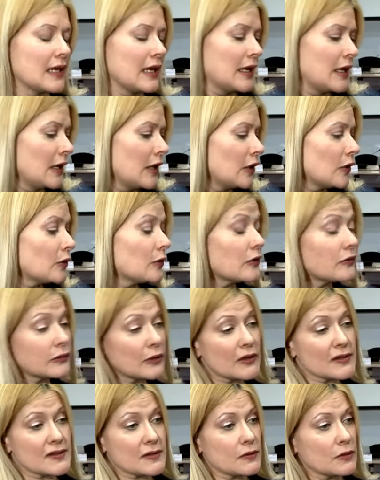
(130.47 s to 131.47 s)
who have
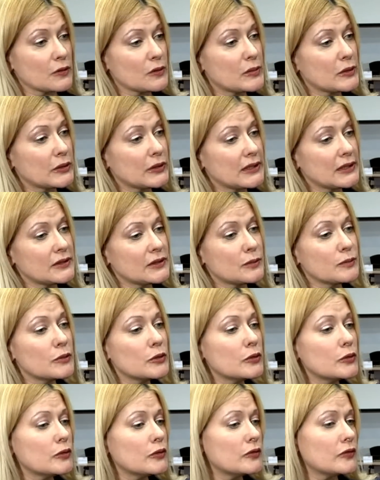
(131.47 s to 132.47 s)
lost their ability to
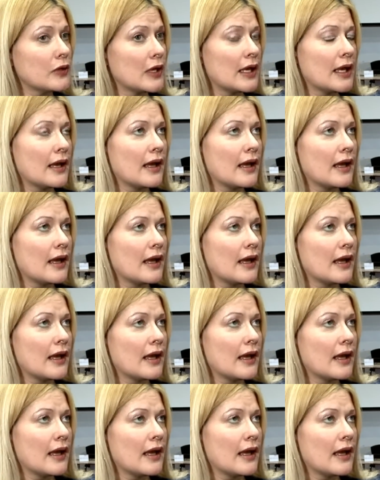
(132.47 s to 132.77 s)
move,